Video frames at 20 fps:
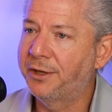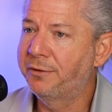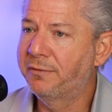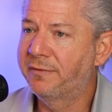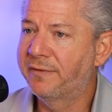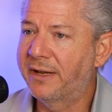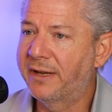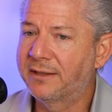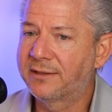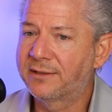the
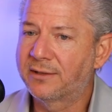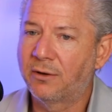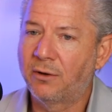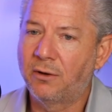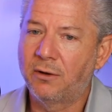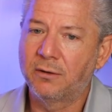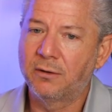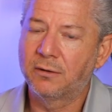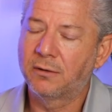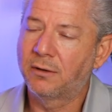new vents
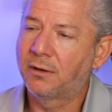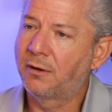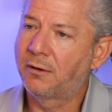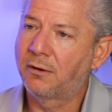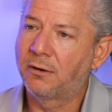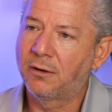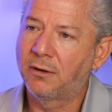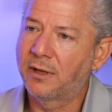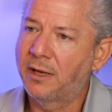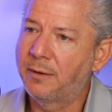
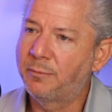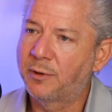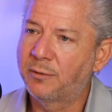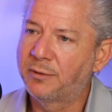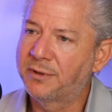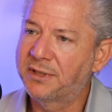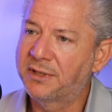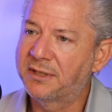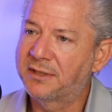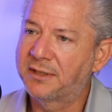are all
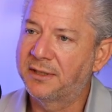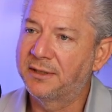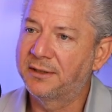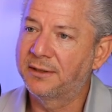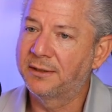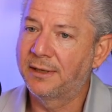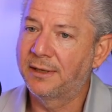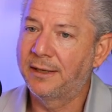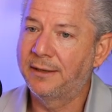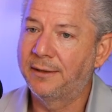ember
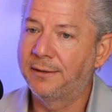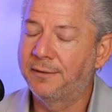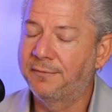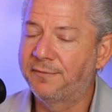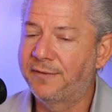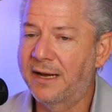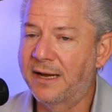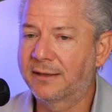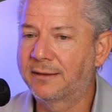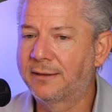resistant,
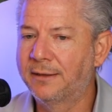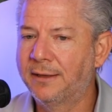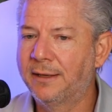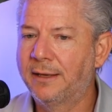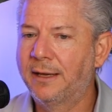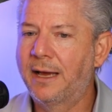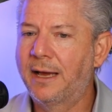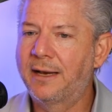and in fact,